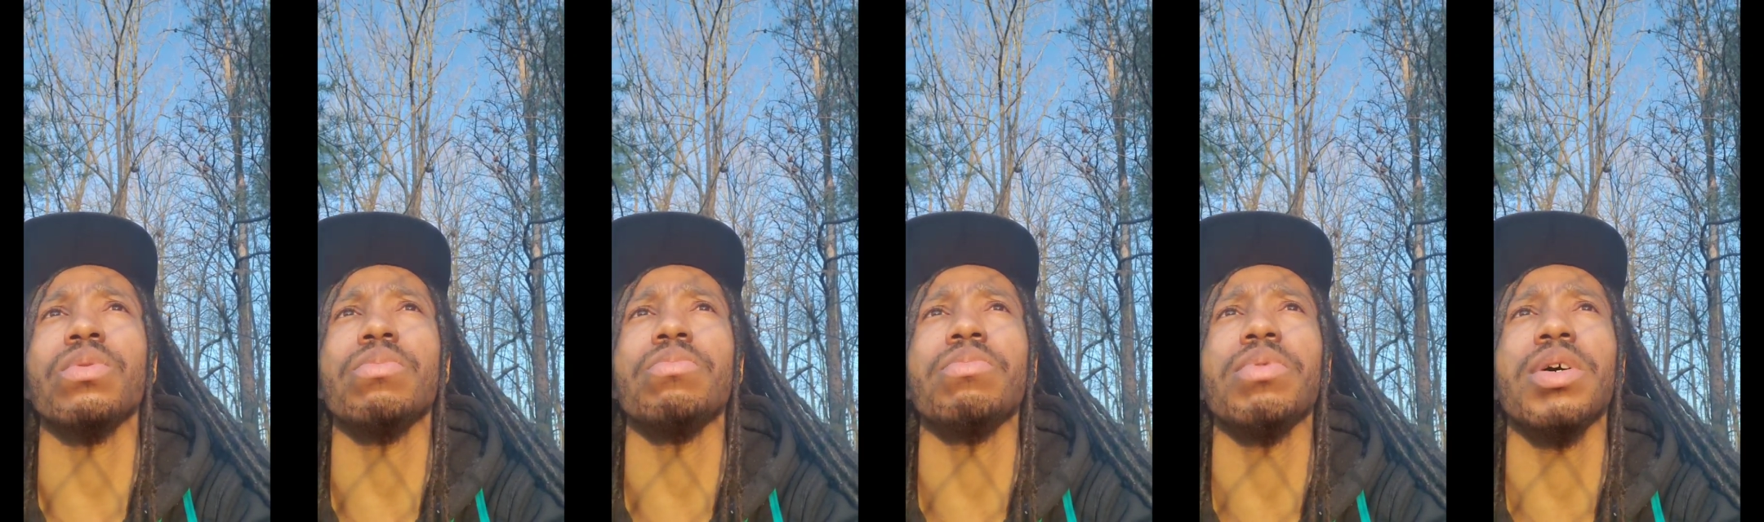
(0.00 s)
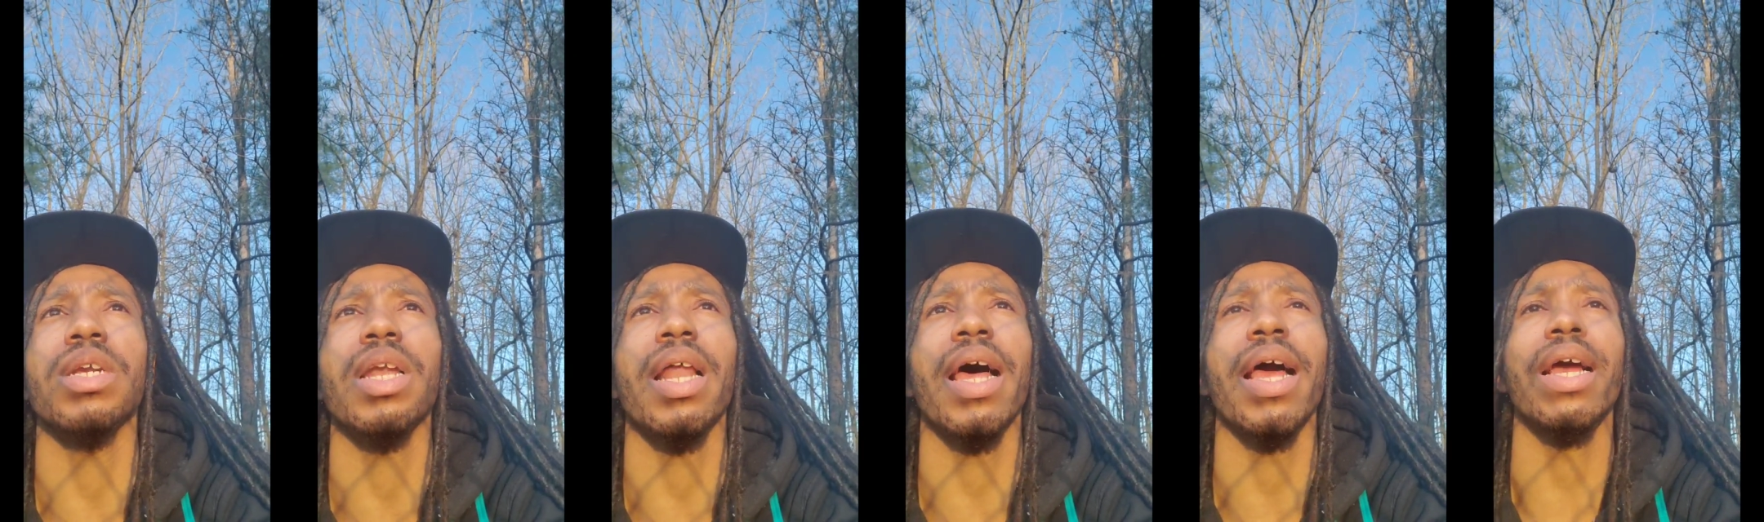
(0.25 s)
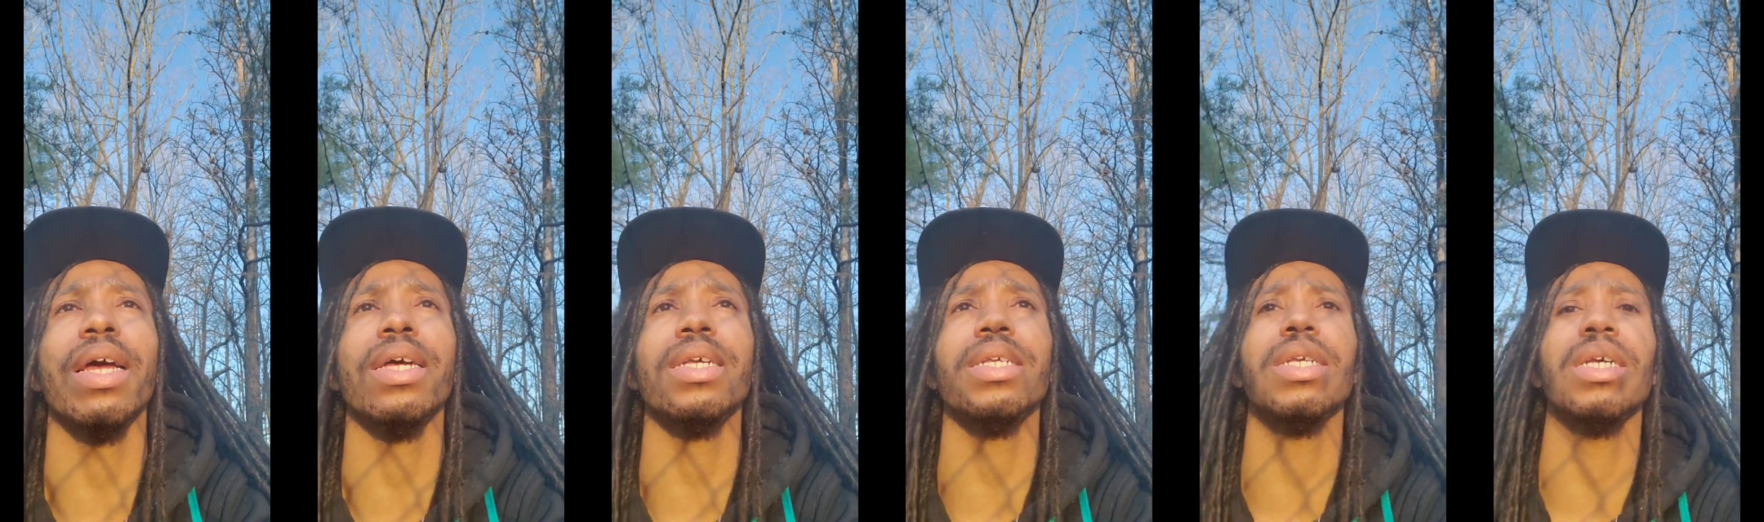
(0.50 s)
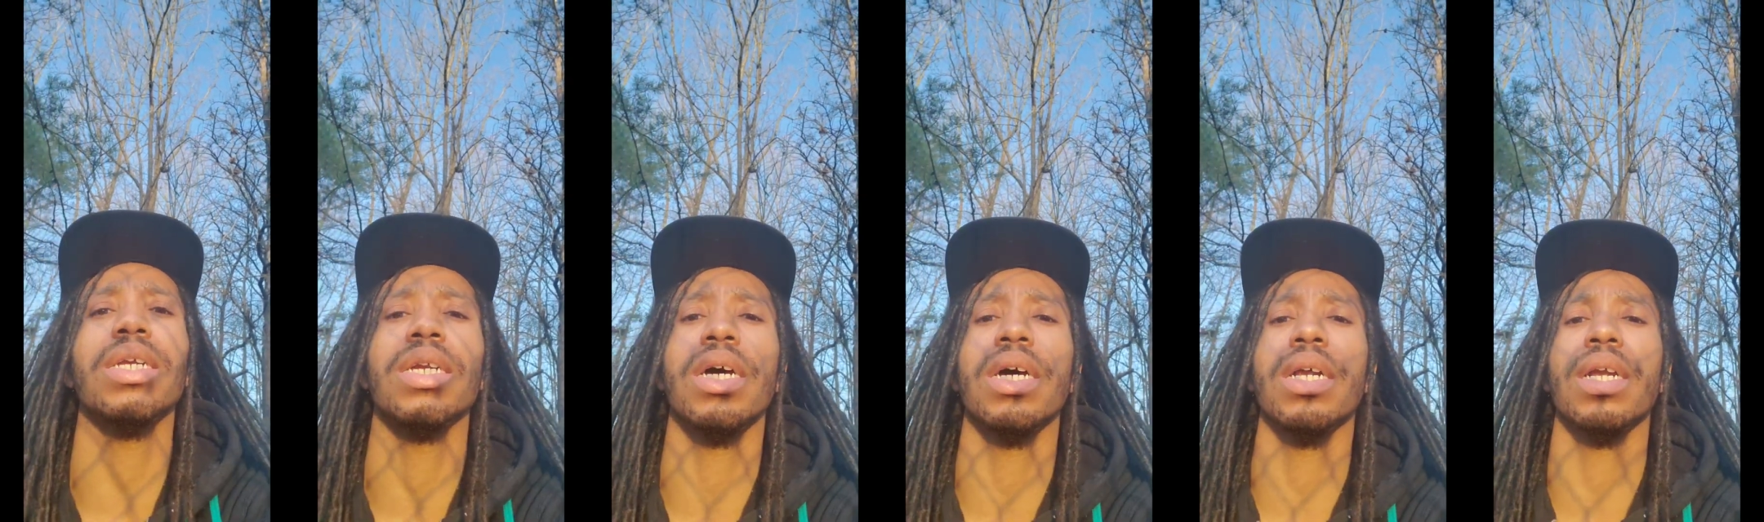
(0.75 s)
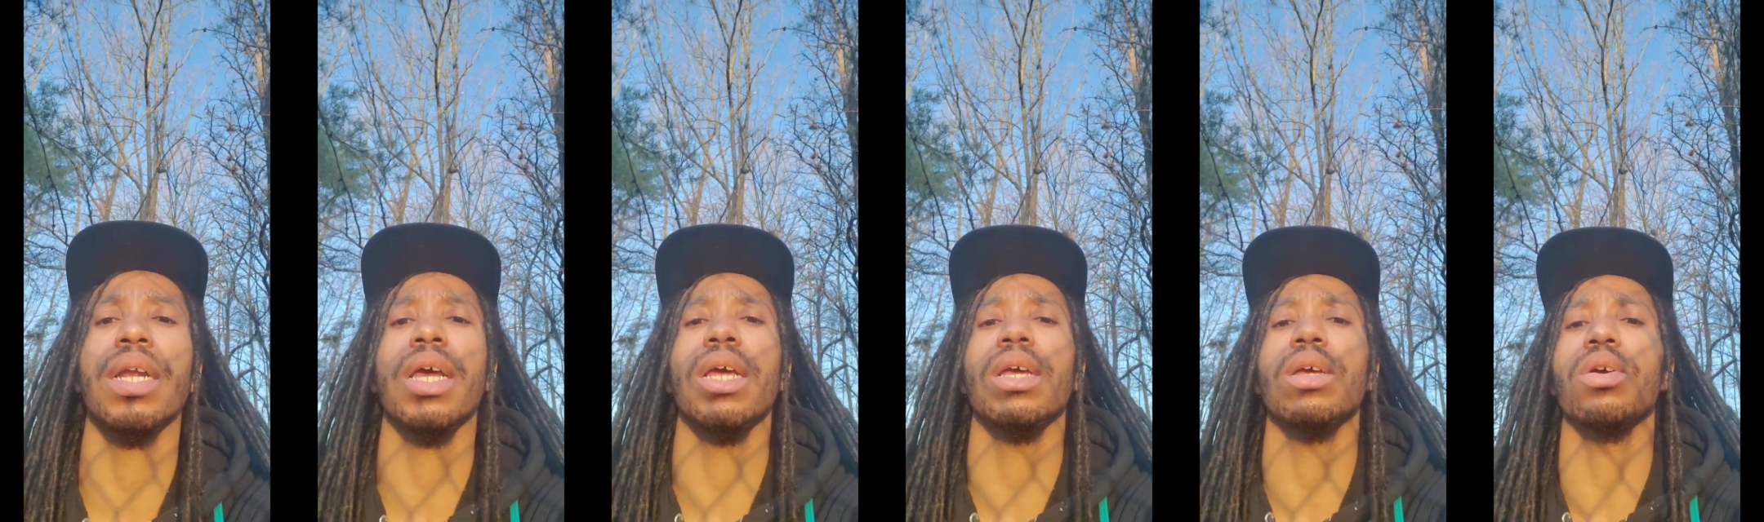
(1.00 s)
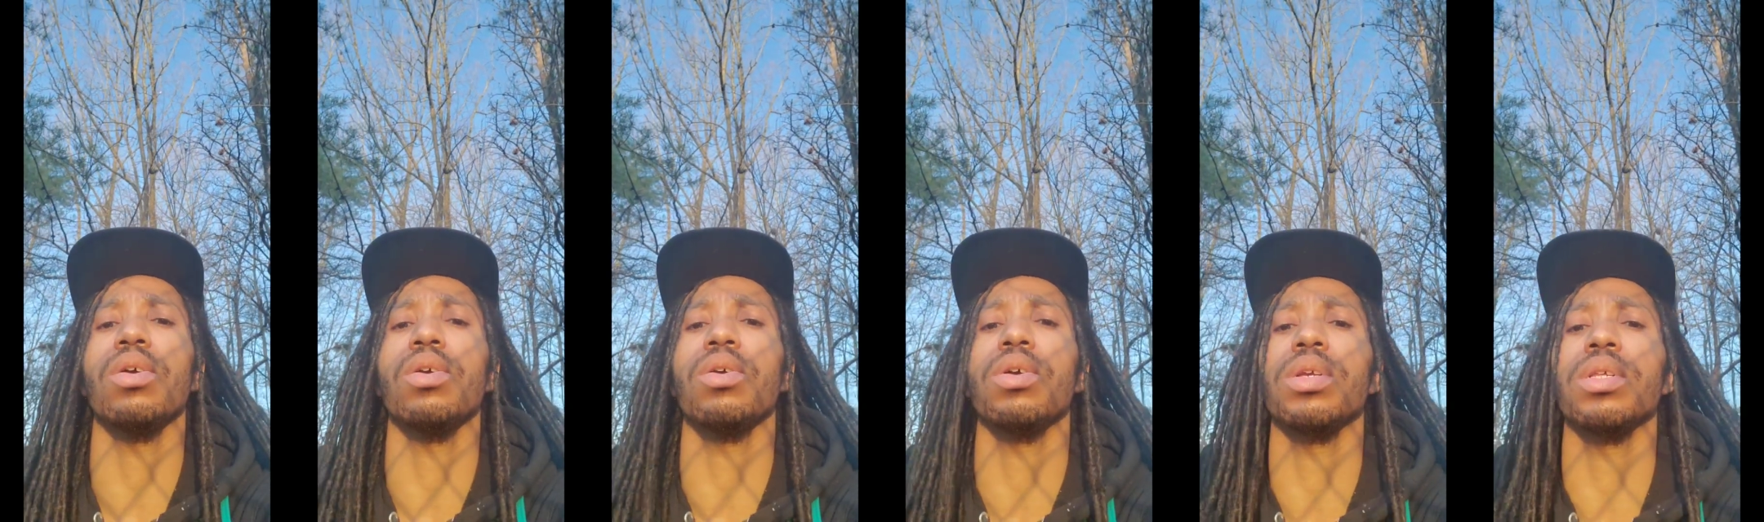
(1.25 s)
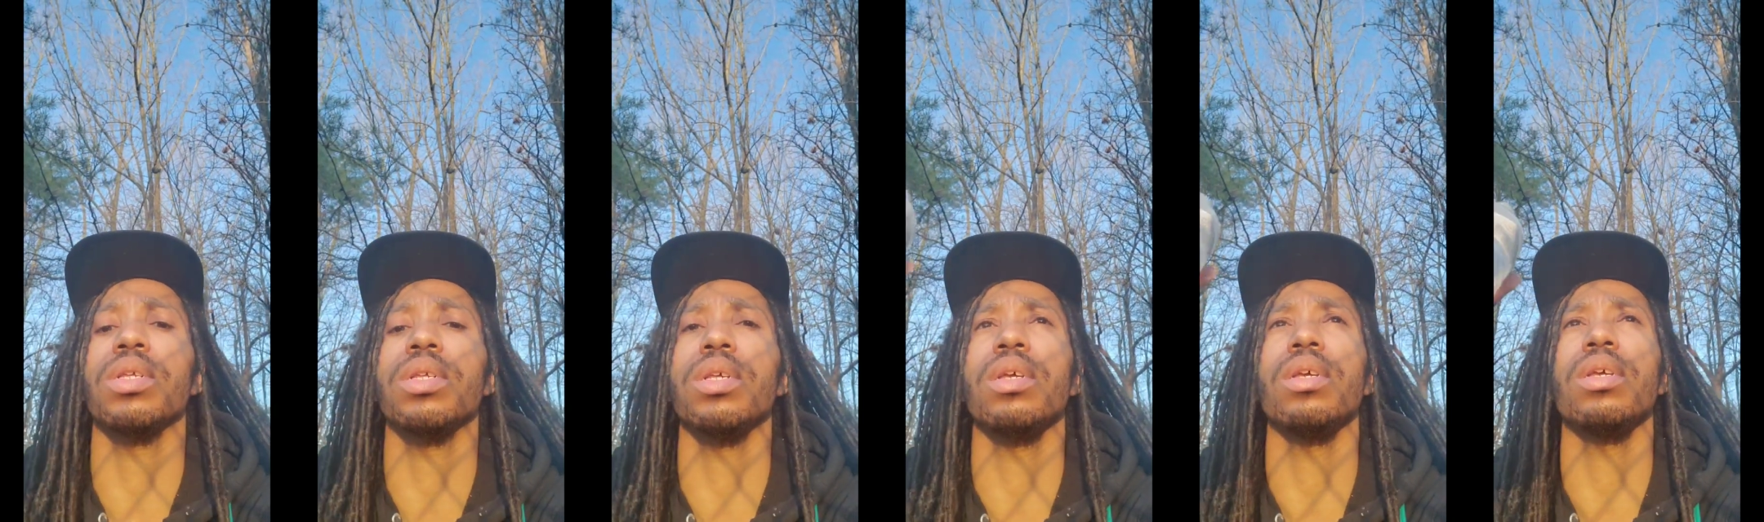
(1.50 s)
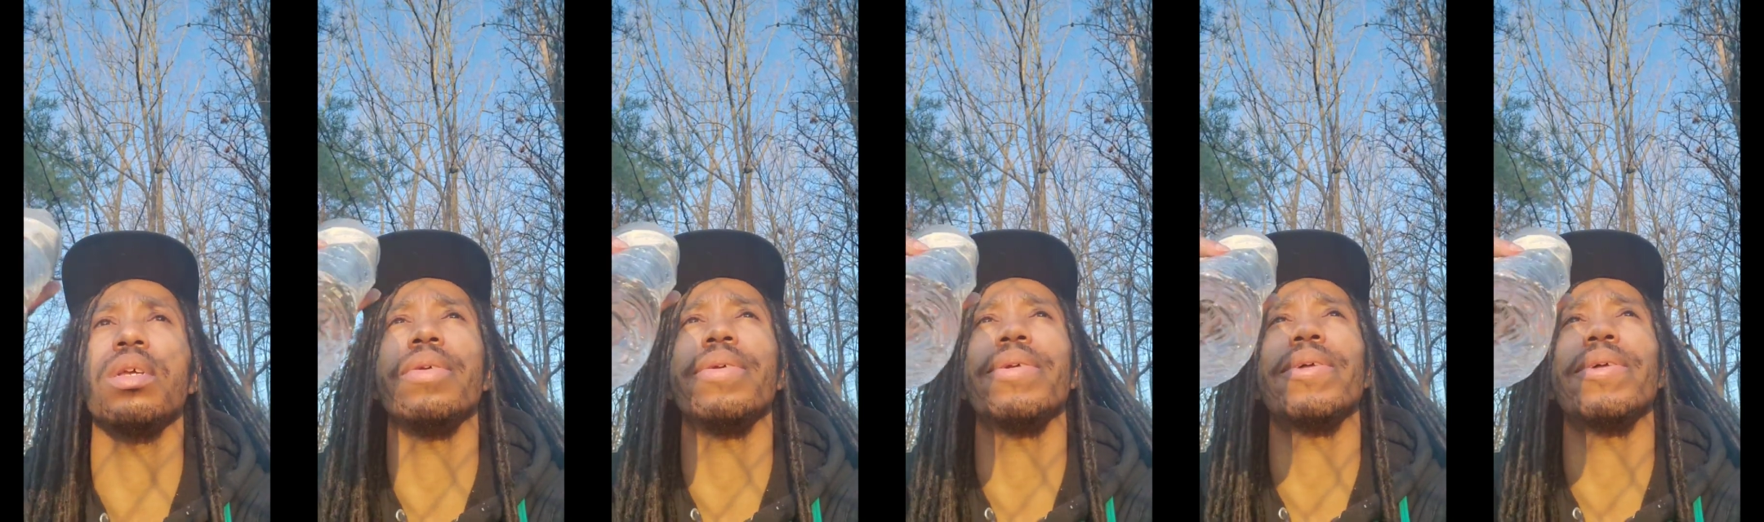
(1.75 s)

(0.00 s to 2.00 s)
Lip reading: But like I said, none ain't guaranteed.